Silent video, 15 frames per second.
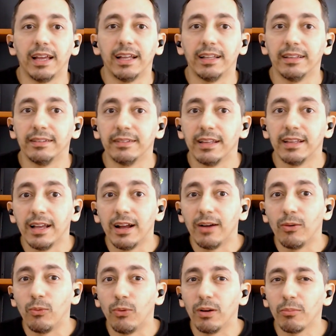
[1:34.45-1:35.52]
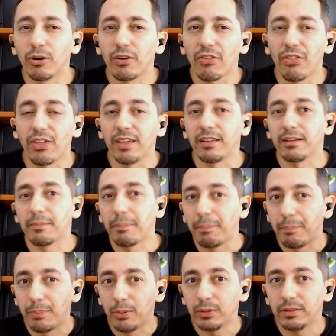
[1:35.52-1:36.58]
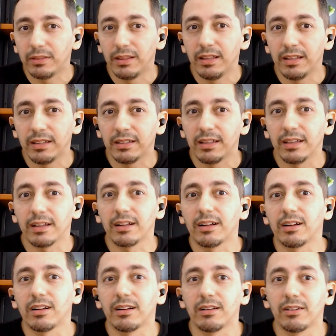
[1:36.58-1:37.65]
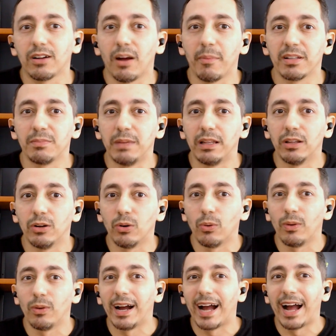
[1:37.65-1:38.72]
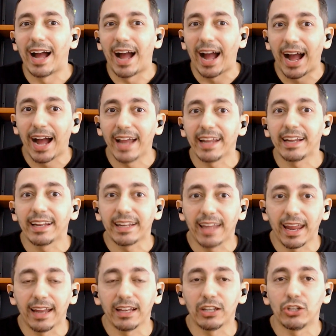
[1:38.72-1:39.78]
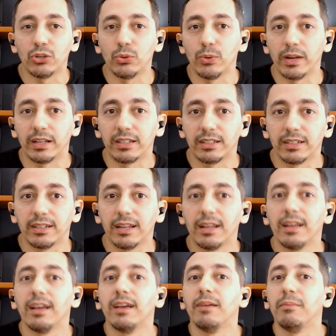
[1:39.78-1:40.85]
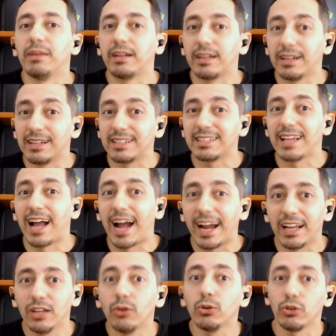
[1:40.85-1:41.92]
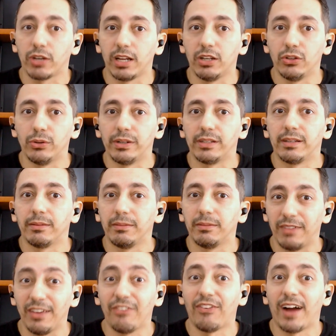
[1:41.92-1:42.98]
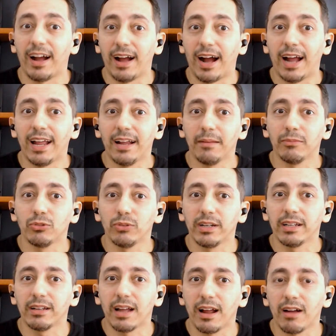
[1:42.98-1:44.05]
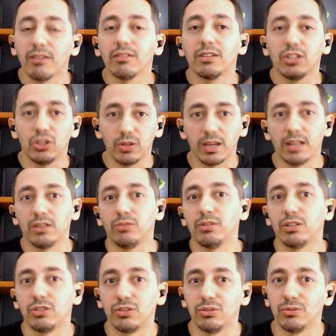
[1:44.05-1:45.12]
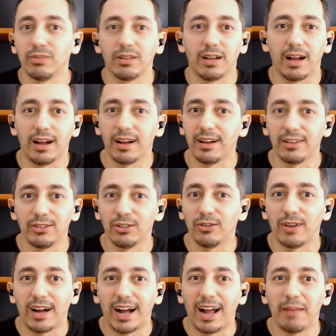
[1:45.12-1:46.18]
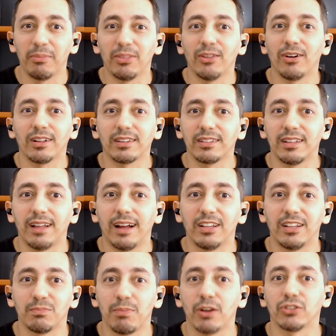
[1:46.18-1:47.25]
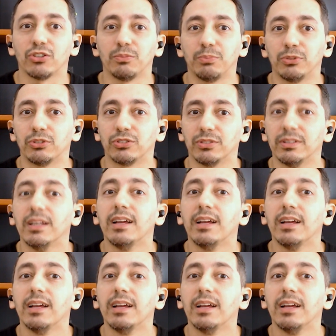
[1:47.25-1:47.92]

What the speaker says: And one more thing, put in the comment below, I can do it, because I know you can do it. If I am doing now, you can do it too. I'm not a special person.